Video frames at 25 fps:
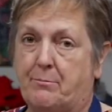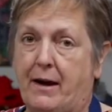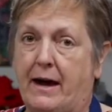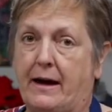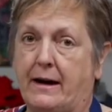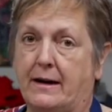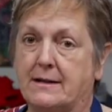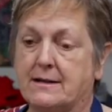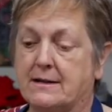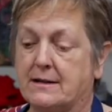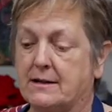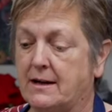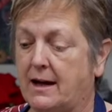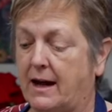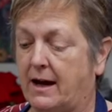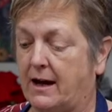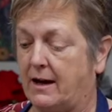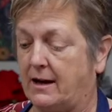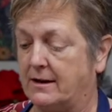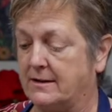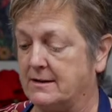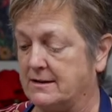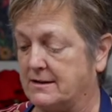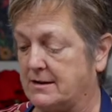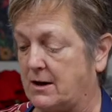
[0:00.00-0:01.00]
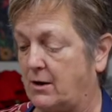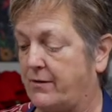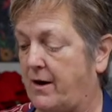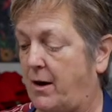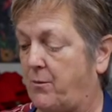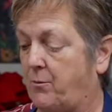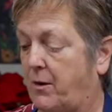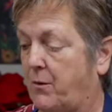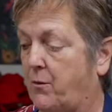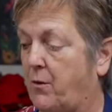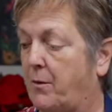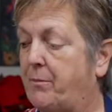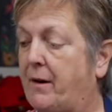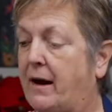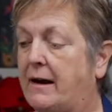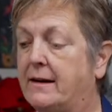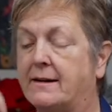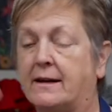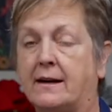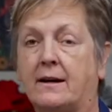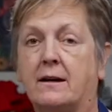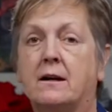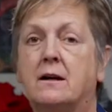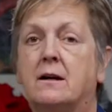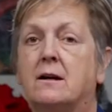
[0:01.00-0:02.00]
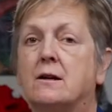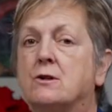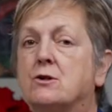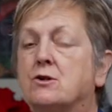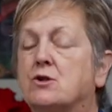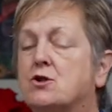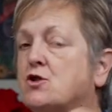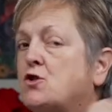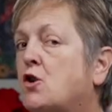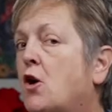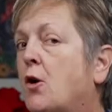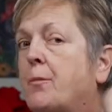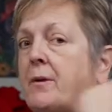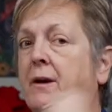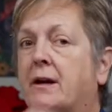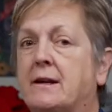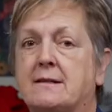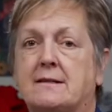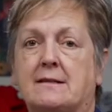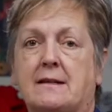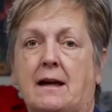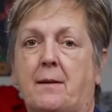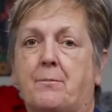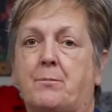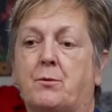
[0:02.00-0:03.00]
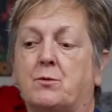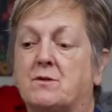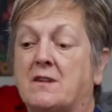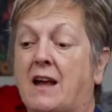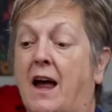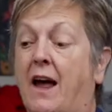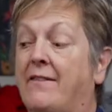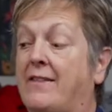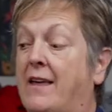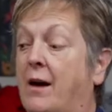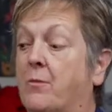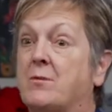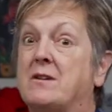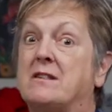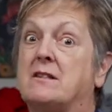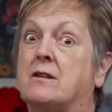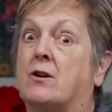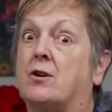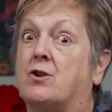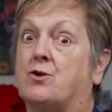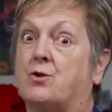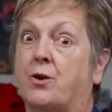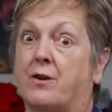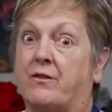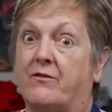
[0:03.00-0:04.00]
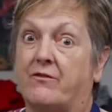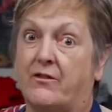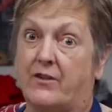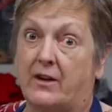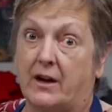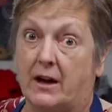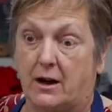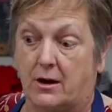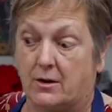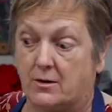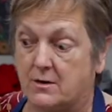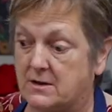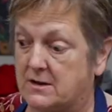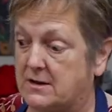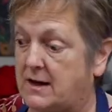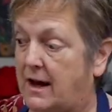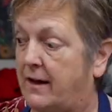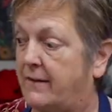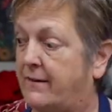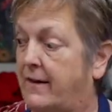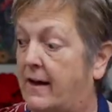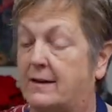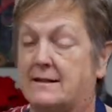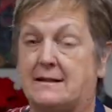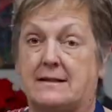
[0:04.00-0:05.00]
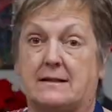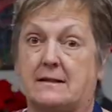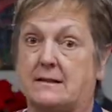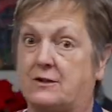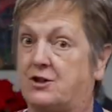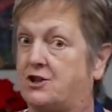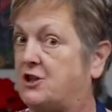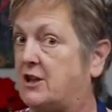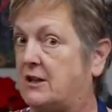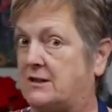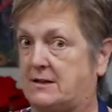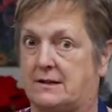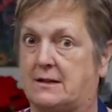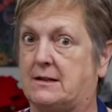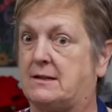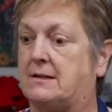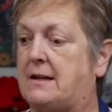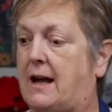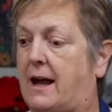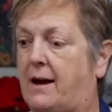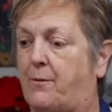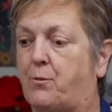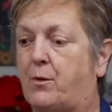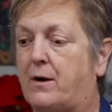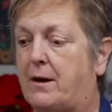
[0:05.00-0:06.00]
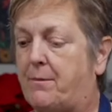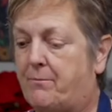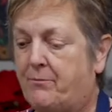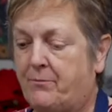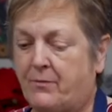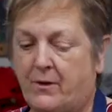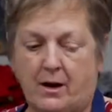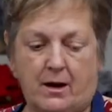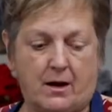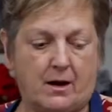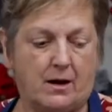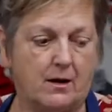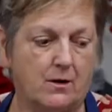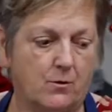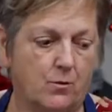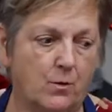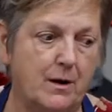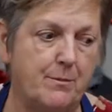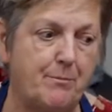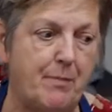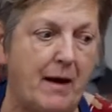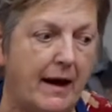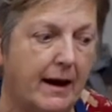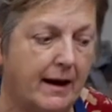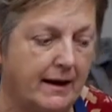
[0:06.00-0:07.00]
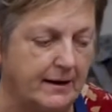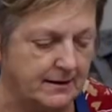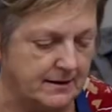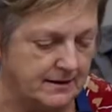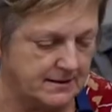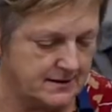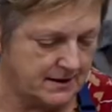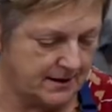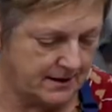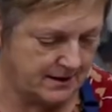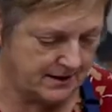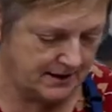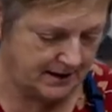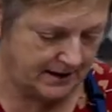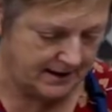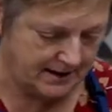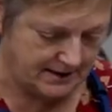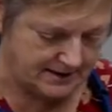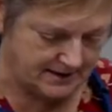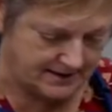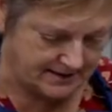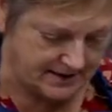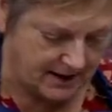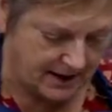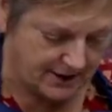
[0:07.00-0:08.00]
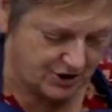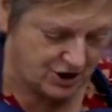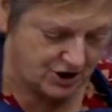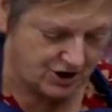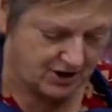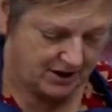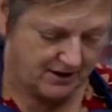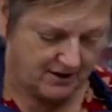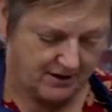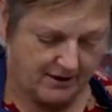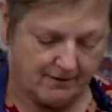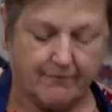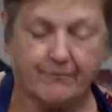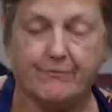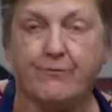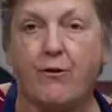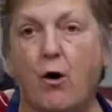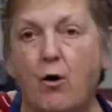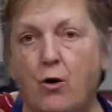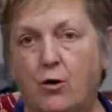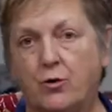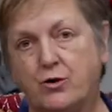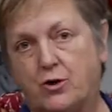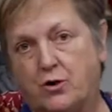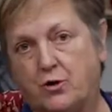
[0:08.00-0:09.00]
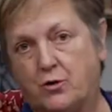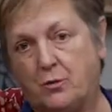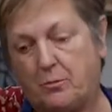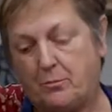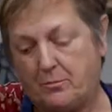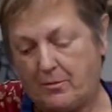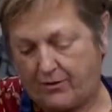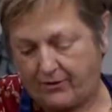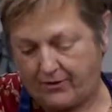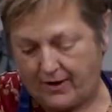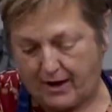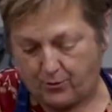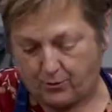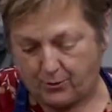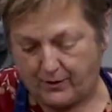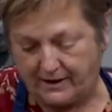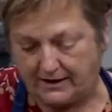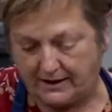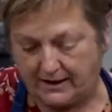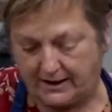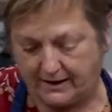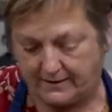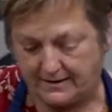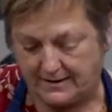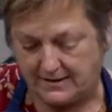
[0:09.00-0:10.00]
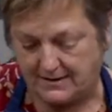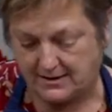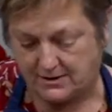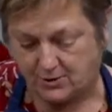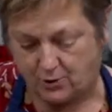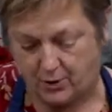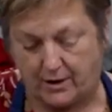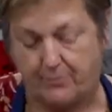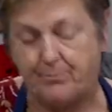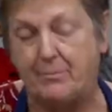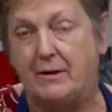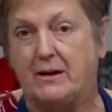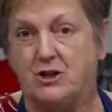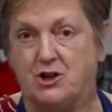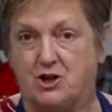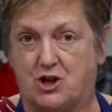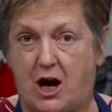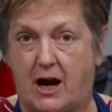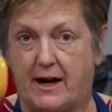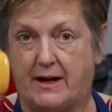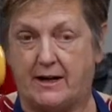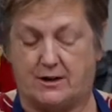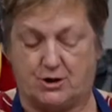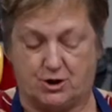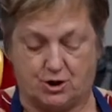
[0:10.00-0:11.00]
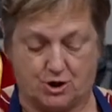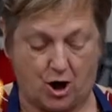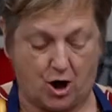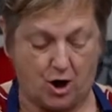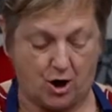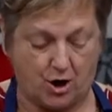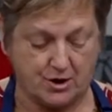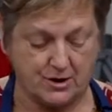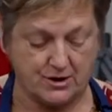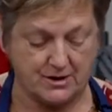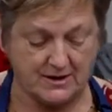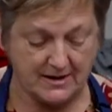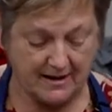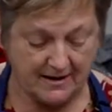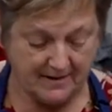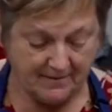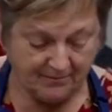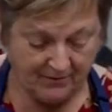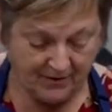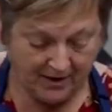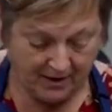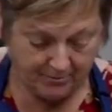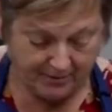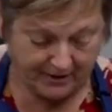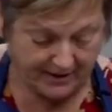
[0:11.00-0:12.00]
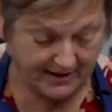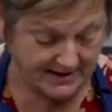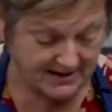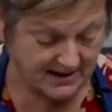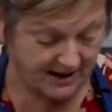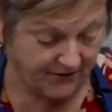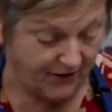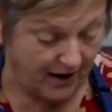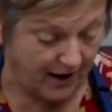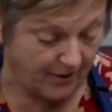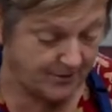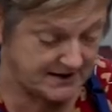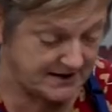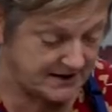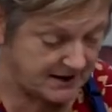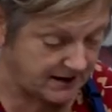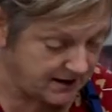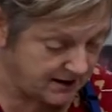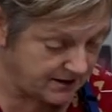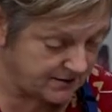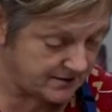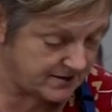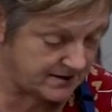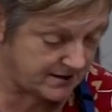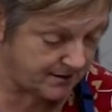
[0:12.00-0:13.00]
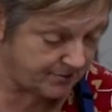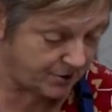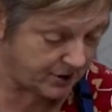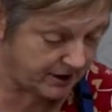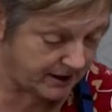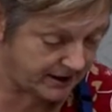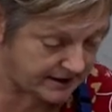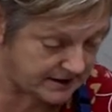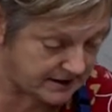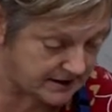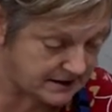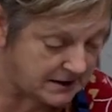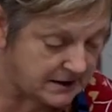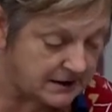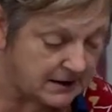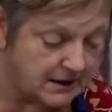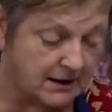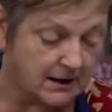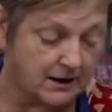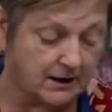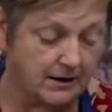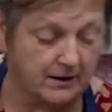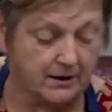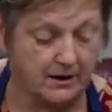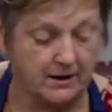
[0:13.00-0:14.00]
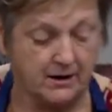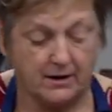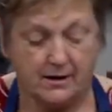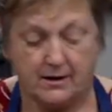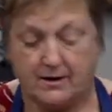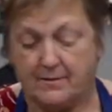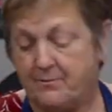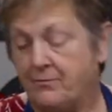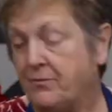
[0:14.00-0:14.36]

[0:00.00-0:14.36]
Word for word: paint, and so then we were painting so many samples and then we started doing videos and that's just the same. We, we paint in such volume that we need these great big giant mm-hmm. jars because if I was gonna use number 18